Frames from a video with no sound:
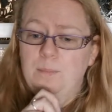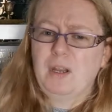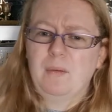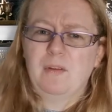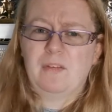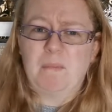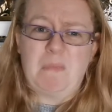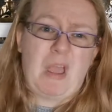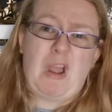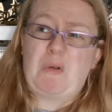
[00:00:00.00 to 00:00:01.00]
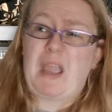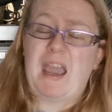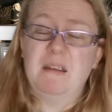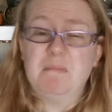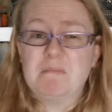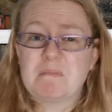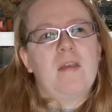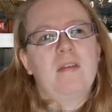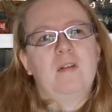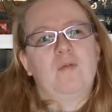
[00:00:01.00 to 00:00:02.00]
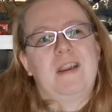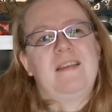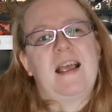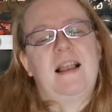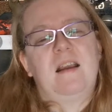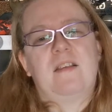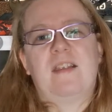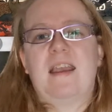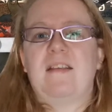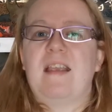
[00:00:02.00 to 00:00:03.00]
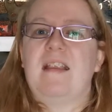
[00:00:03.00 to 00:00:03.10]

thought it was okay. Rather than a retelling, I'd say it's